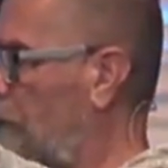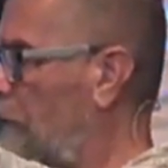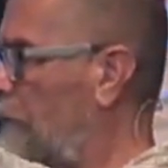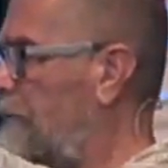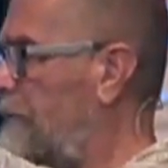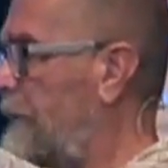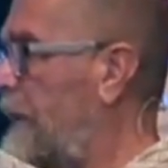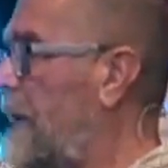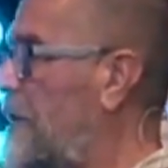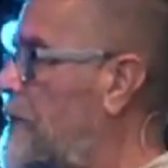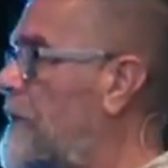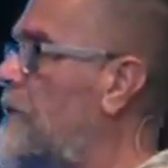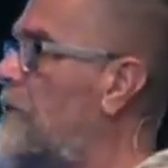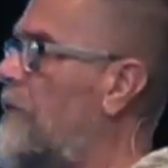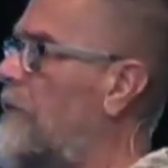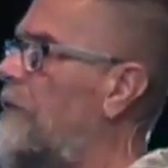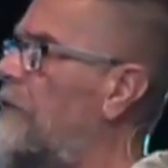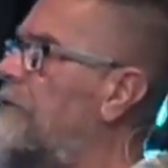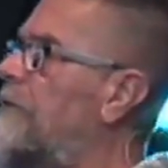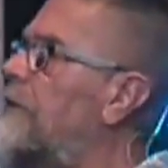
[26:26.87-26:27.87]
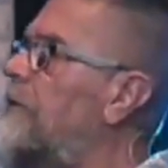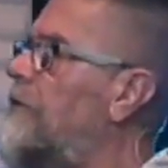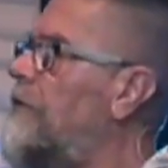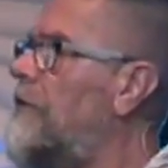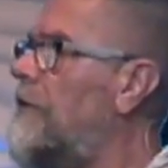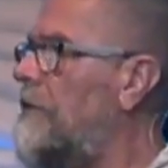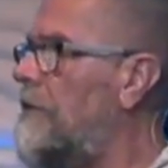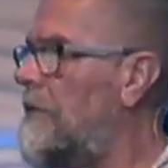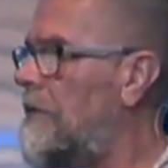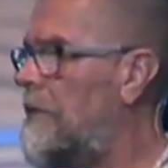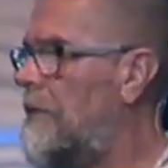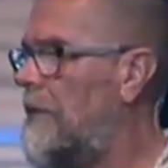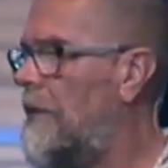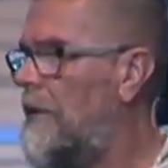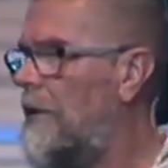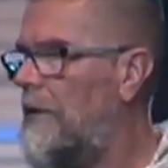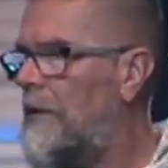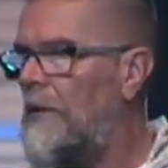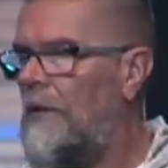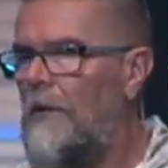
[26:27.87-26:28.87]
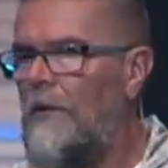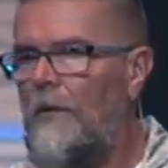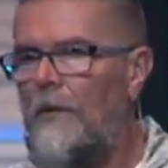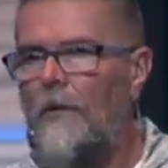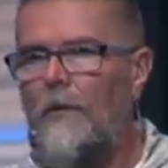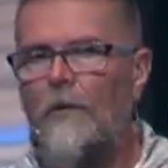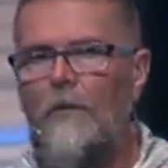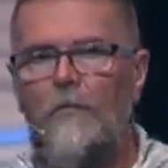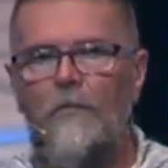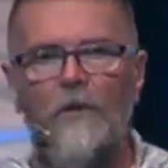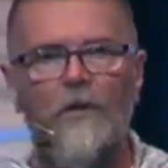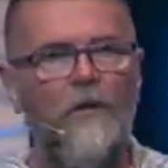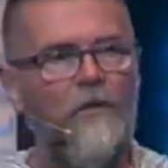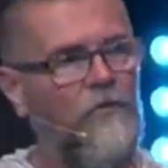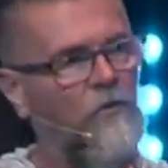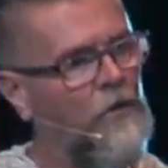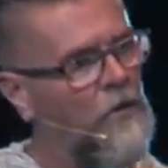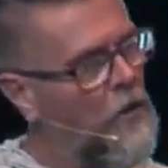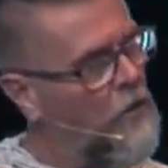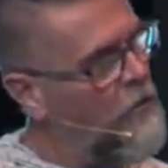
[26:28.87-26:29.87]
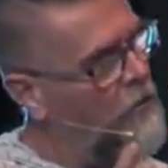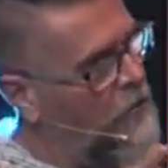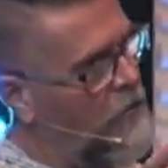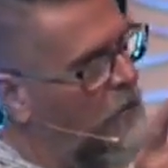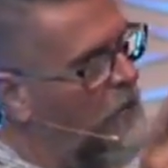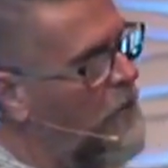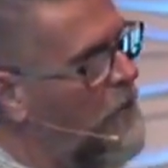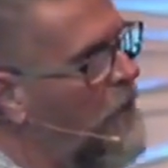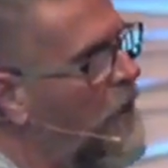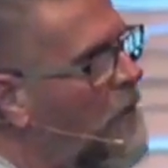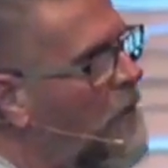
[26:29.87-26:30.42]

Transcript: to your faith, and to your vision. Because you know there's going to